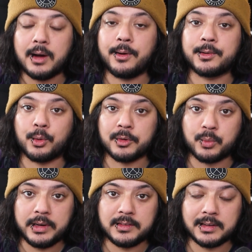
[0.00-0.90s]
October
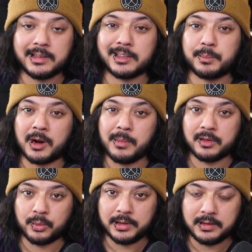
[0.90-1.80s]
26th
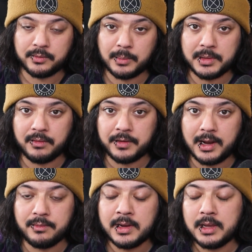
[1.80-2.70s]
experimental release of Update
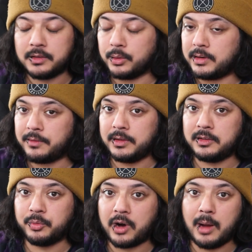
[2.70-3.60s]
5. So definitely
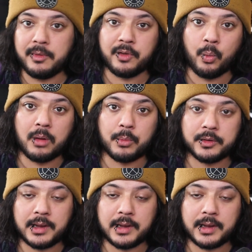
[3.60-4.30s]
subscribe if you want more